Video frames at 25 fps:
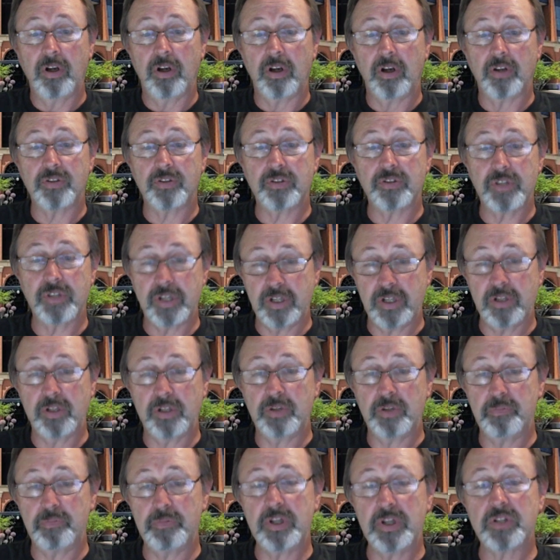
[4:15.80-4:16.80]
a
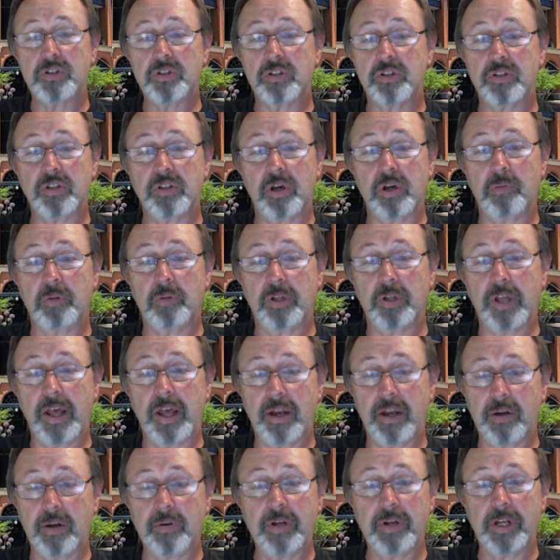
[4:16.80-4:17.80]
single admission
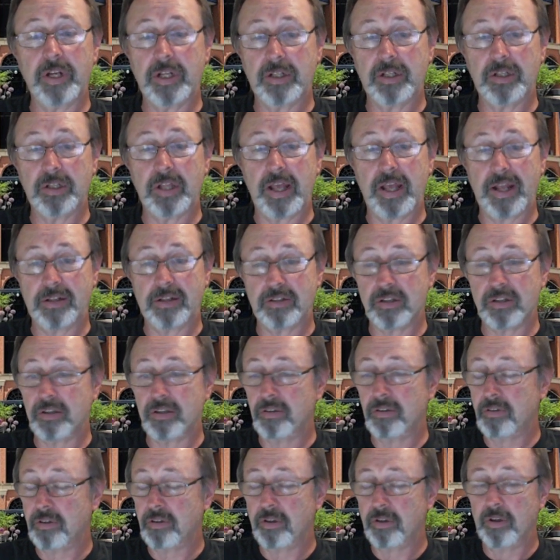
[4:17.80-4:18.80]
doubleheader in
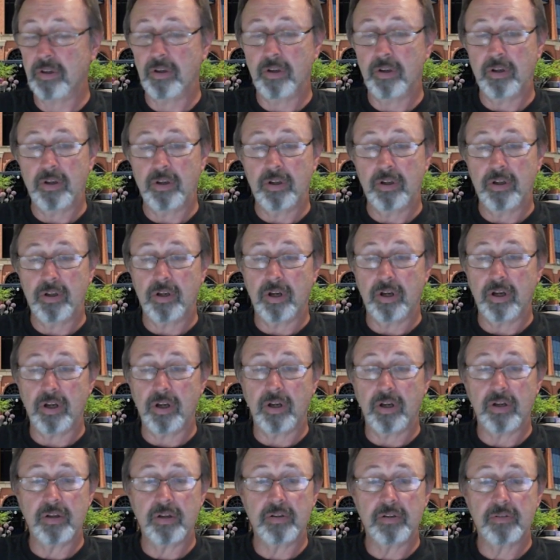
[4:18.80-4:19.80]
Atlanta.
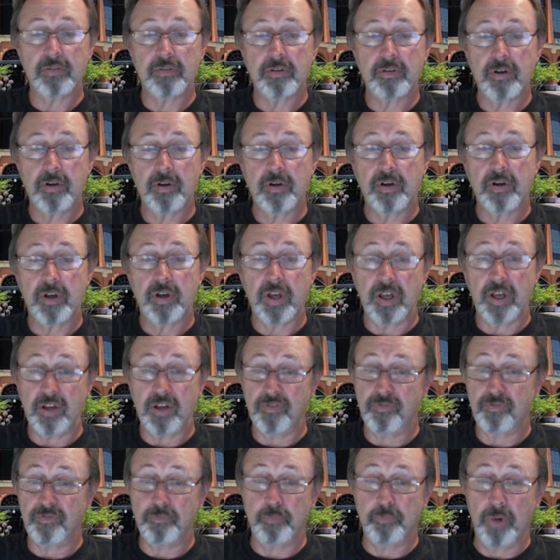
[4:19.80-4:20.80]
Uh,
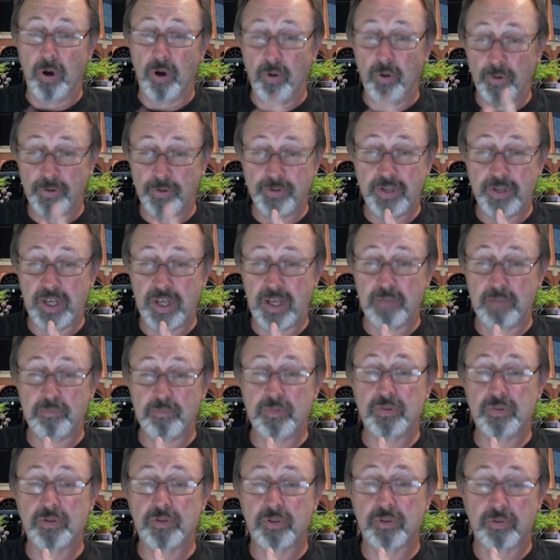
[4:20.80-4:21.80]
if both
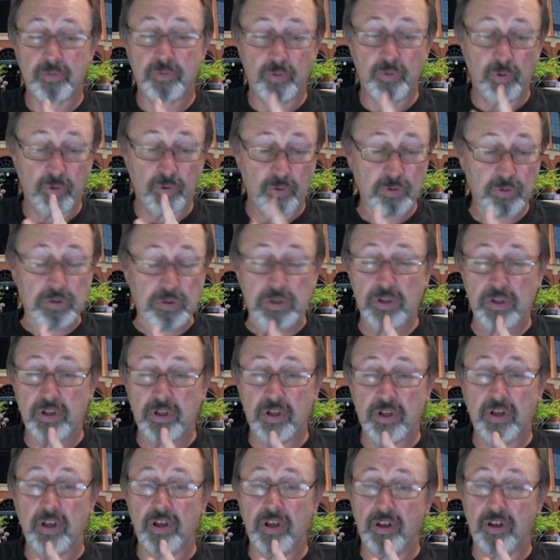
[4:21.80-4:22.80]
teams,
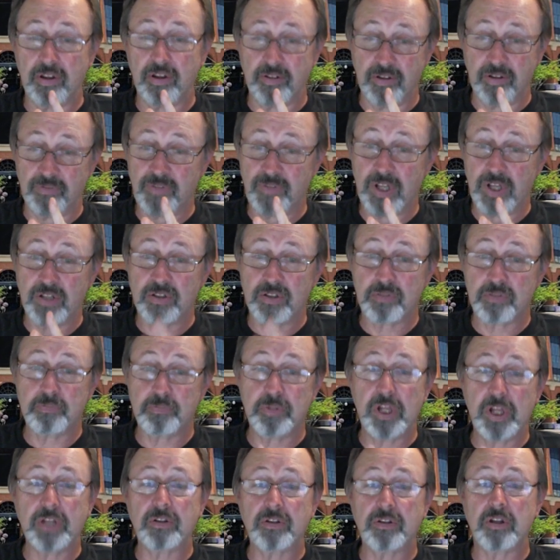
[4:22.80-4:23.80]
if they
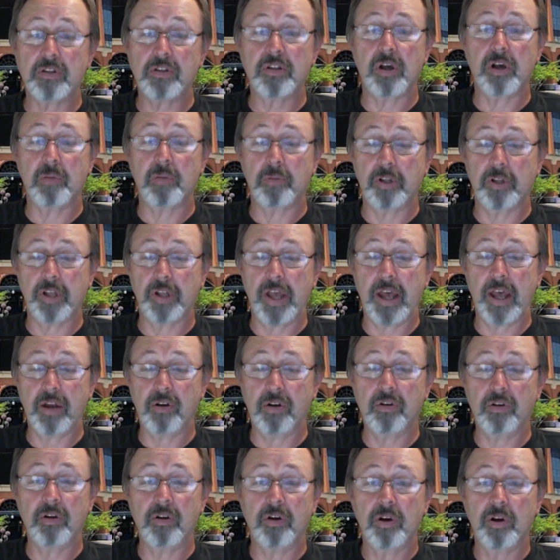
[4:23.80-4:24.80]
split the
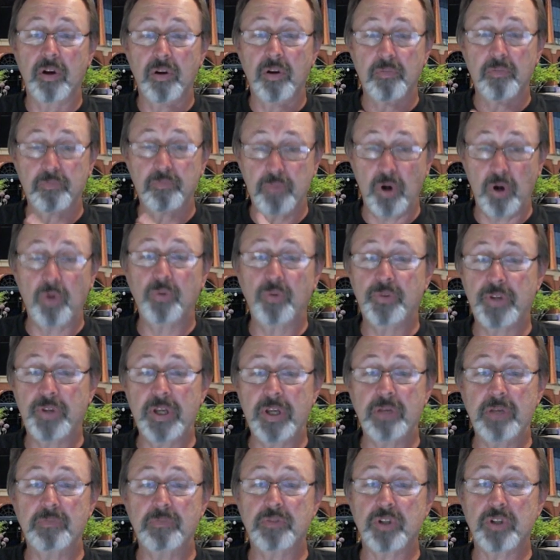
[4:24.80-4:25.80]
doubleheader, both
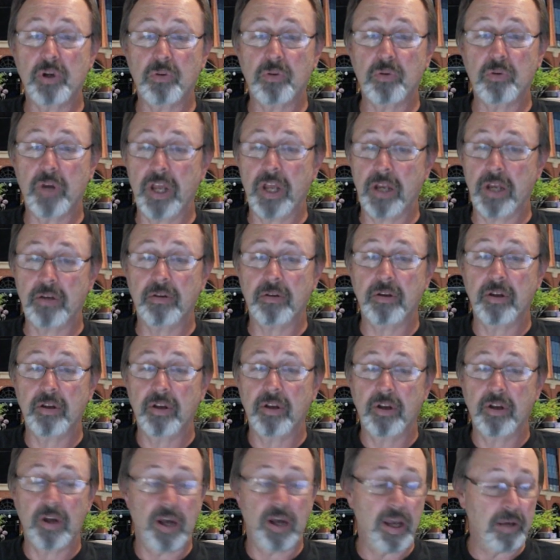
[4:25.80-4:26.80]
teams are in.
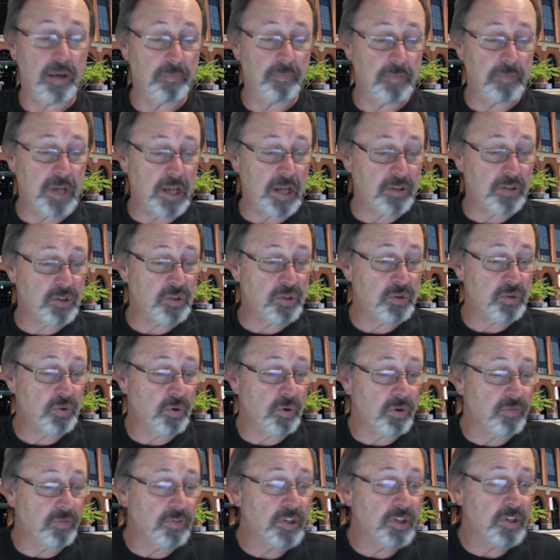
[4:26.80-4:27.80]
I am not
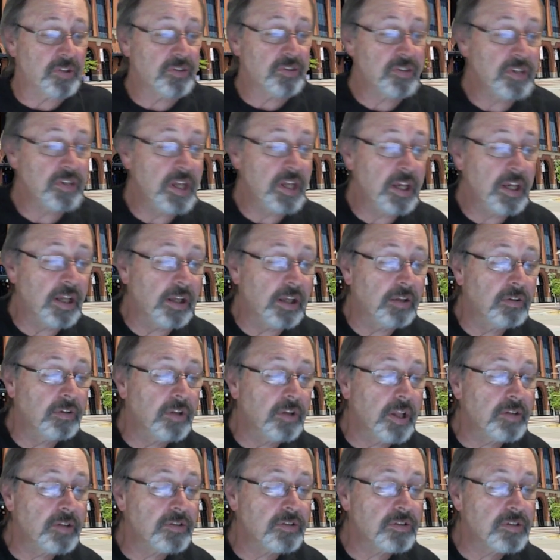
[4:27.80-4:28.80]
sure of the seeding.
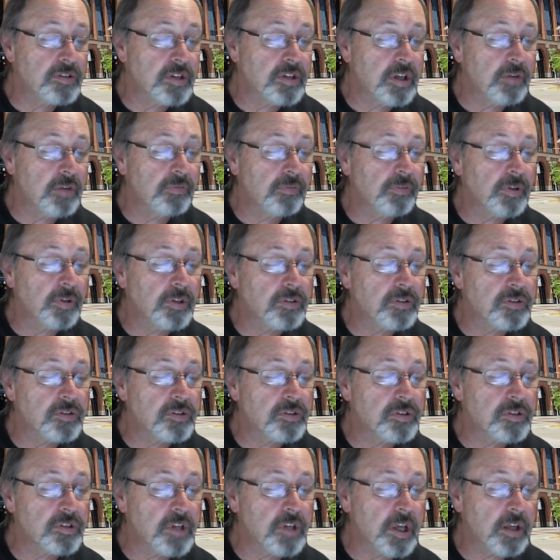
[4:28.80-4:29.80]
Let's see if it
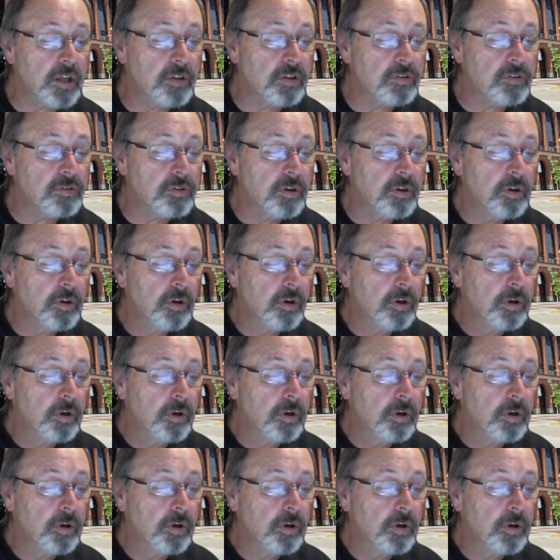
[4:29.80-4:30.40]
says